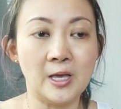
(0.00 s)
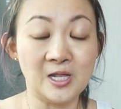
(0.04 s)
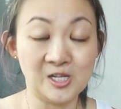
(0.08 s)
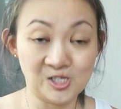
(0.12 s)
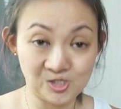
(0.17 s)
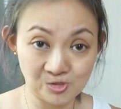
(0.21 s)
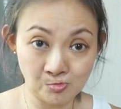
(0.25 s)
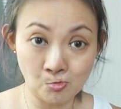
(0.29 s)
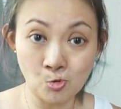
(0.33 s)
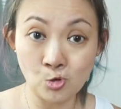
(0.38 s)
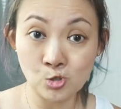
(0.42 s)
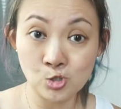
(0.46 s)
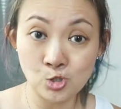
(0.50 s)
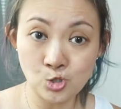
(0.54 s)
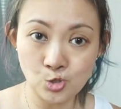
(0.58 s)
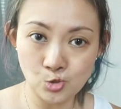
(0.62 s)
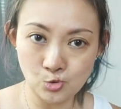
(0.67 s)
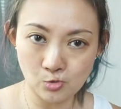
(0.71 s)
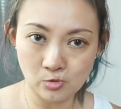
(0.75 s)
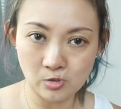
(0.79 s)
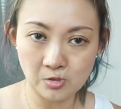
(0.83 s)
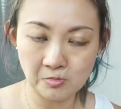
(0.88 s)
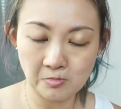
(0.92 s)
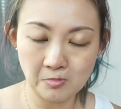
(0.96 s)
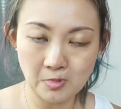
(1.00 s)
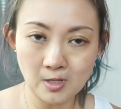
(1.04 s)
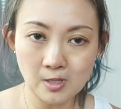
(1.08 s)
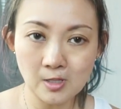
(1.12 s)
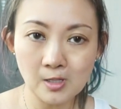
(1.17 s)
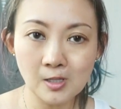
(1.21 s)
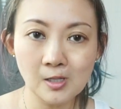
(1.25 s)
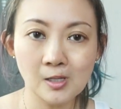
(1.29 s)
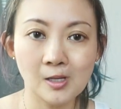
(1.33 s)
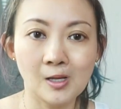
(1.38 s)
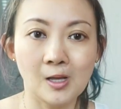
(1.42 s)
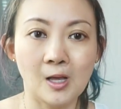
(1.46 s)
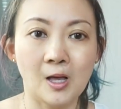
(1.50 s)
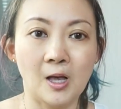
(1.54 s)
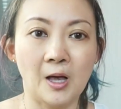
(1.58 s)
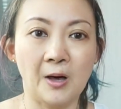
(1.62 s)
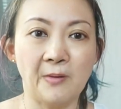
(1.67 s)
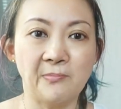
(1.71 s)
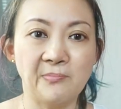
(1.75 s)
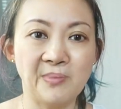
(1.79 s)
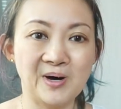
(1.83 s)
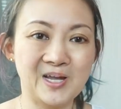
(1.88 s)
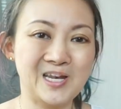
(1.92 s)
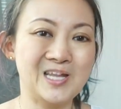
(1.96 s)
it's more durable,
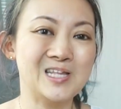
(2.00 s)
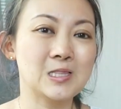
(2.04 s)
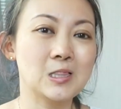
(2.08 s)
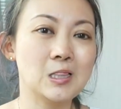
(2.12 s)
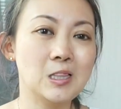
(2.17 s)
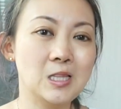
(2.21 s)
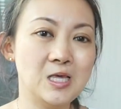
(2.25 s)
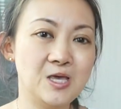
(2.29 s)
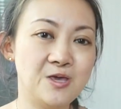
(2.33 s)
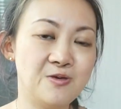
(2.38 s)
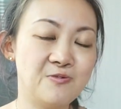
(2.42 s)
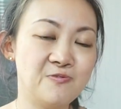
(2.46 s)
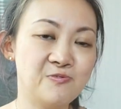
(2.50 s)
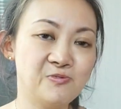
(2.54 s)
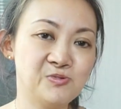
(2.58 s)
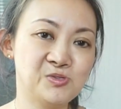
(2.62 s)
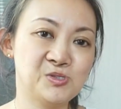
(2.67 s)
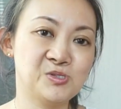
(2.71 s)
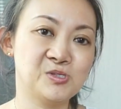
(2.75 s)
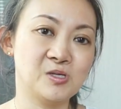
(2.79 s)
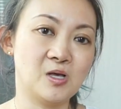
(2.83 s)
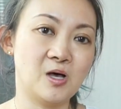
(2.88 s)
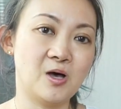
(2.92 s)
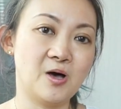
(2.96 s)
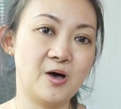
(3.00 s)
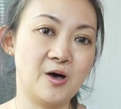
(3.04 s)
but it leaves